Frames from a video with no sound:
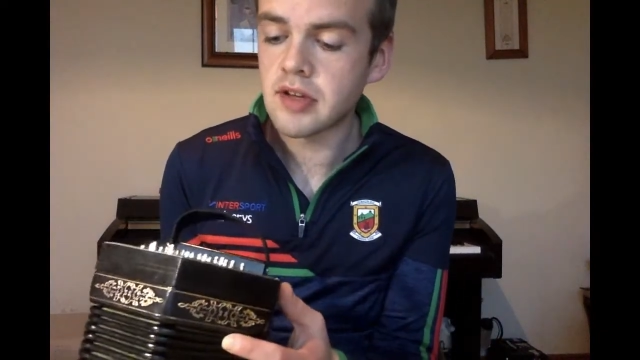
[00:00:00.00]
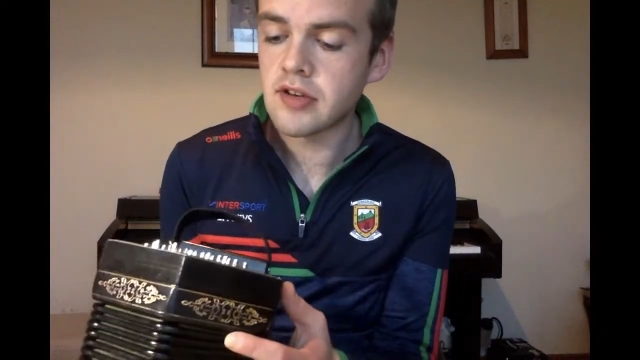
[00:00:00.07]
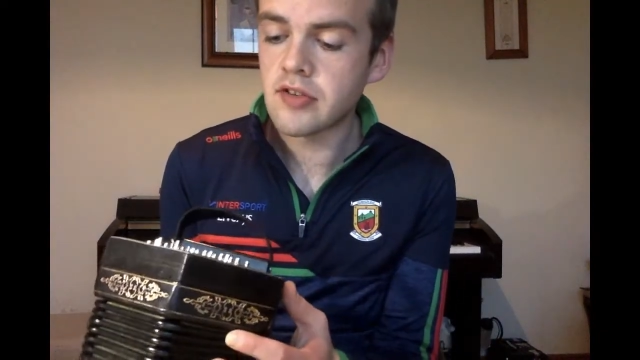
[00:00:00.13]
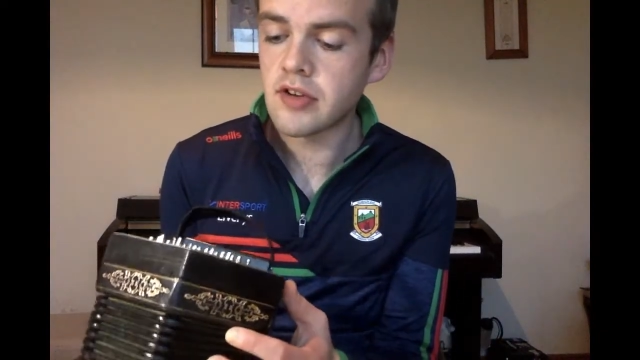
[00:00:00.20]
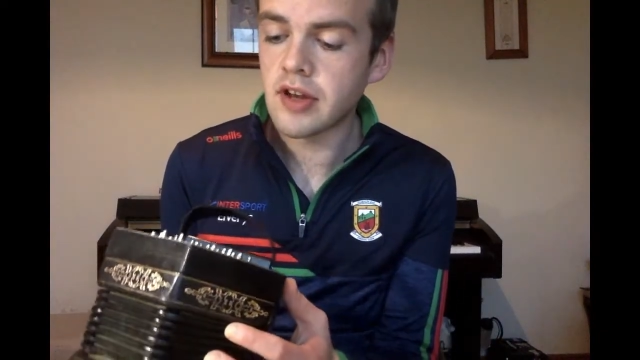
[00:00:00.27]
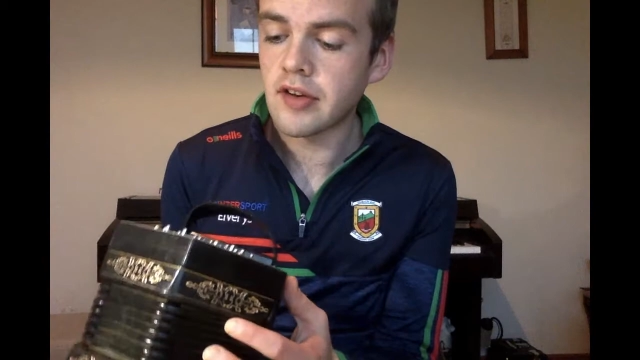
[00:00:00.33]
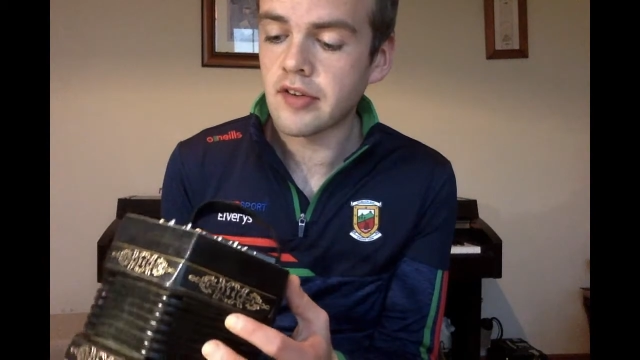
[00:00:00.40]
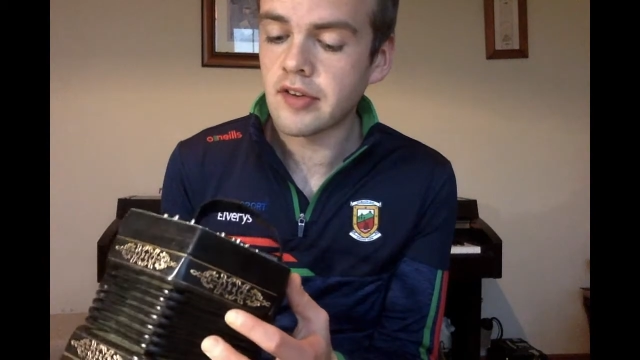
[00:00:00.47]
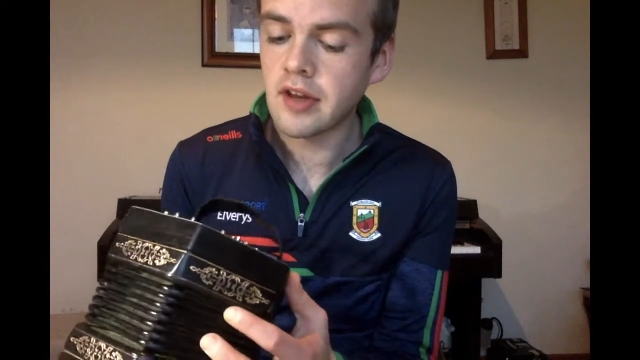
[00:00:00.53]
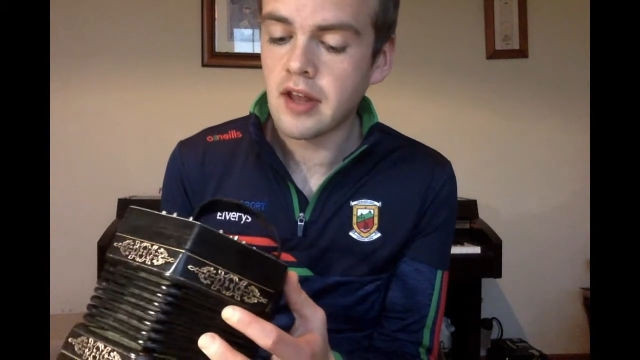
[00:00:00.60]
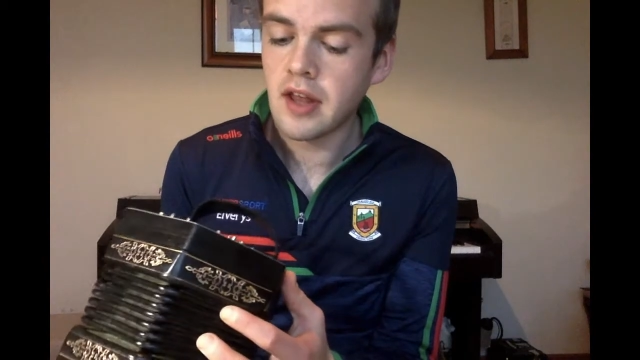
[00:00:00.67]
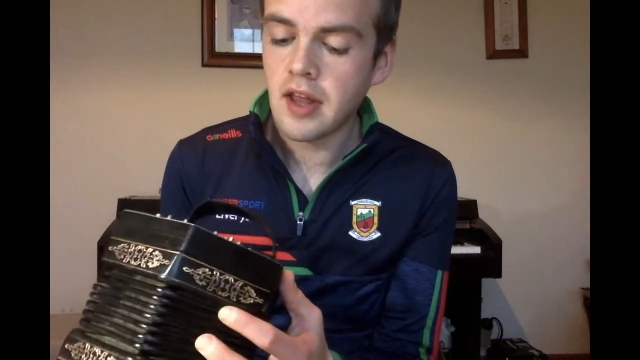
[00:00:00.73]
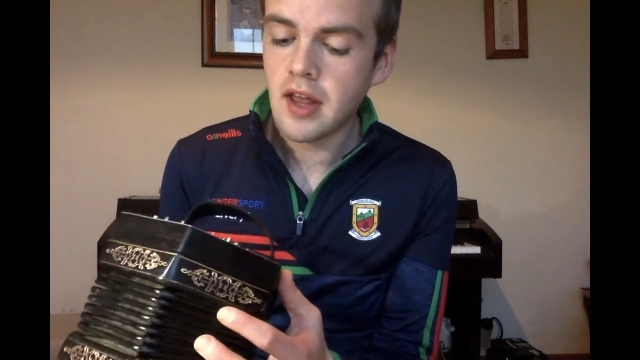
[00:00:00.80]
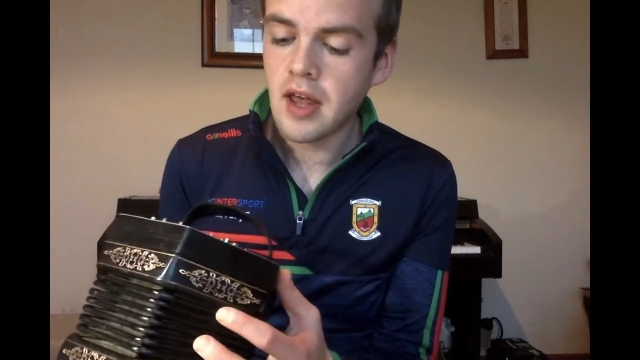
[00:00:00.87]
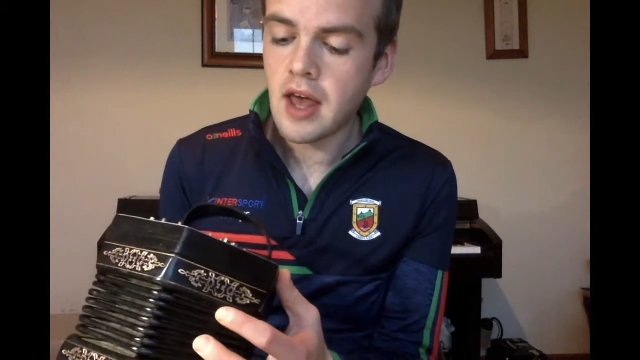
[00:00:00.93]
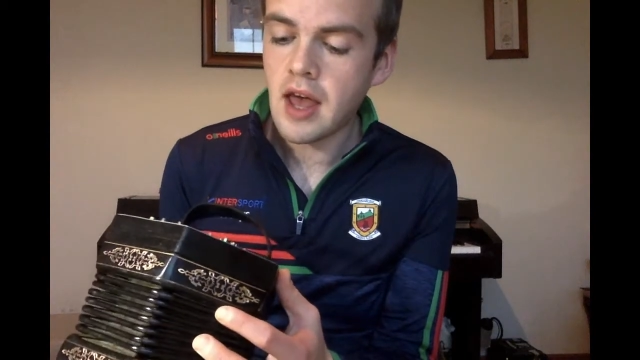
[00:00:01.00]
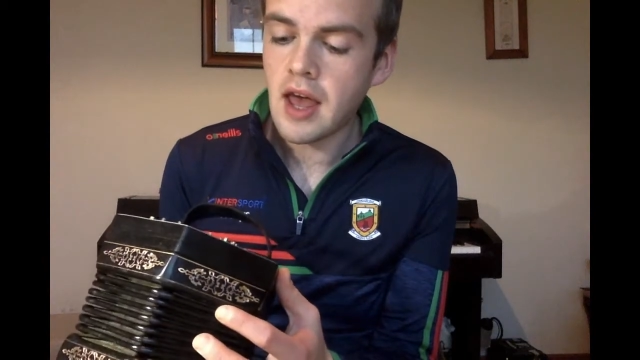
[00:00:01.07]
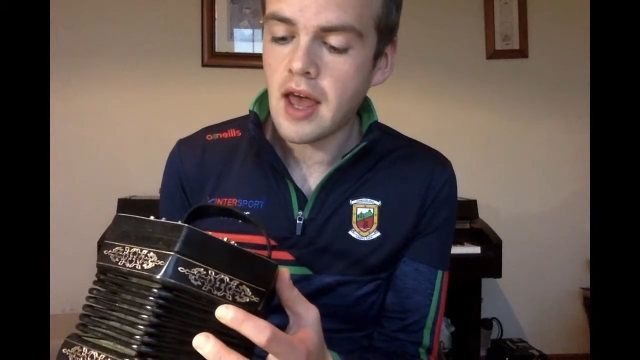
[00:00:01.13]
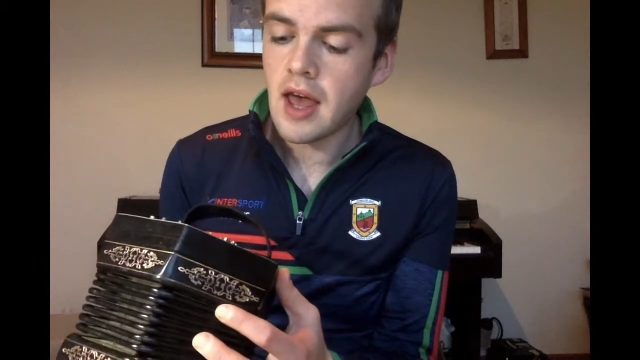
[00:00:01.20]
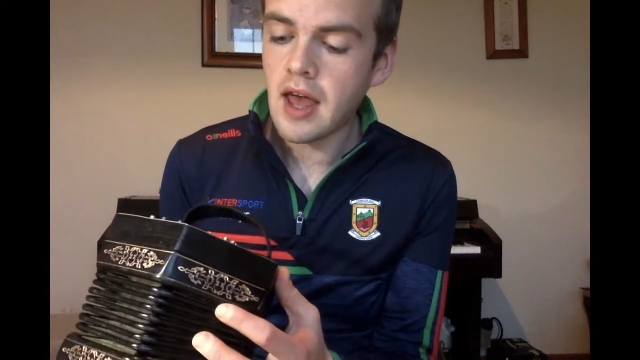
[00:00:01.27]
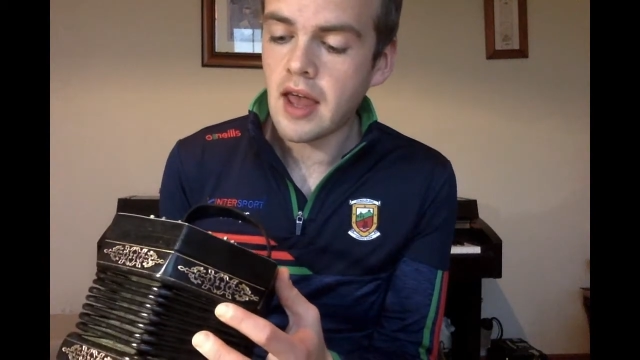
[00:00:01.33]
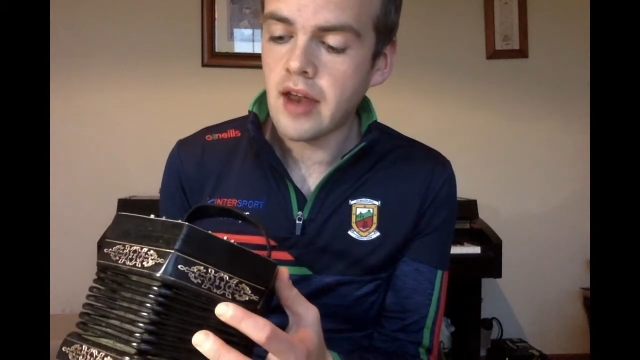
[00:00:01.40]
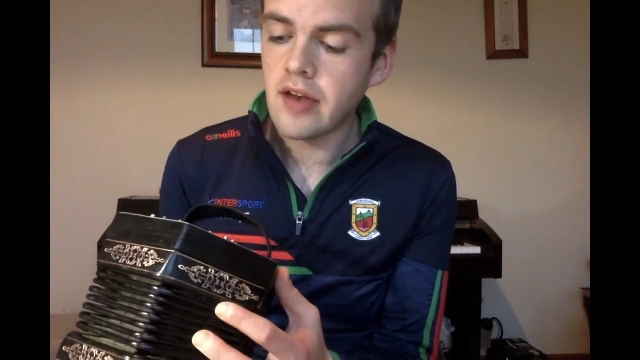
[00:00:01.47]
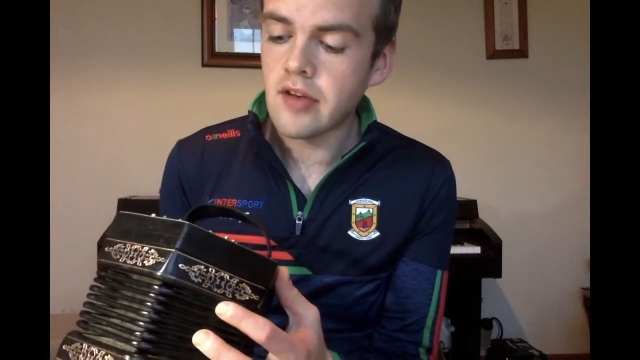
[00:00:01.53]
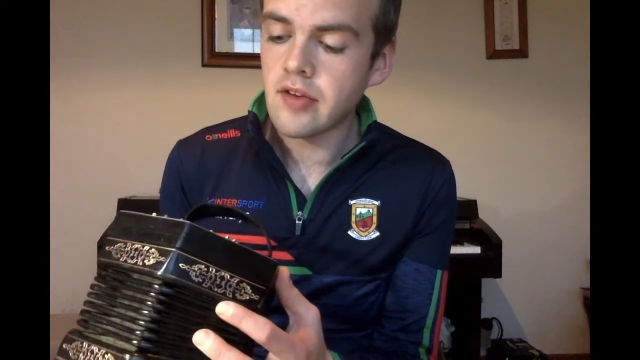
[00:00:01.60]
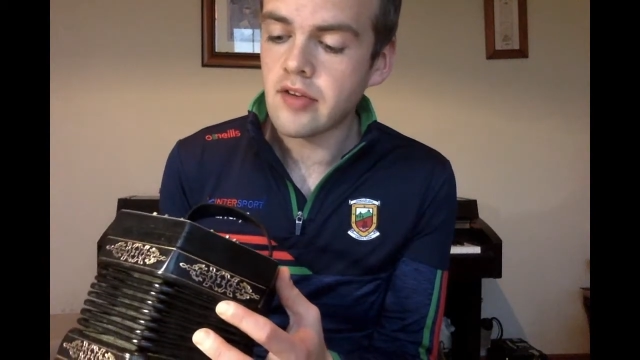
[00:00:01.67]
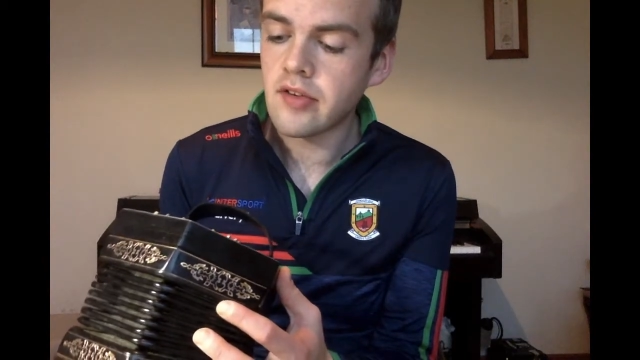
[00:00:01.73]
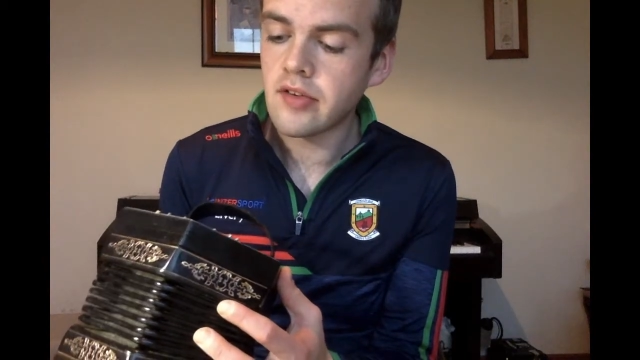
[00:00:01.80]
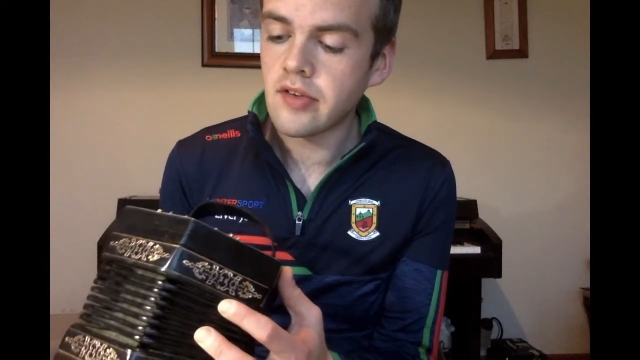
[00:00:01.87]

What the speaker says: internet and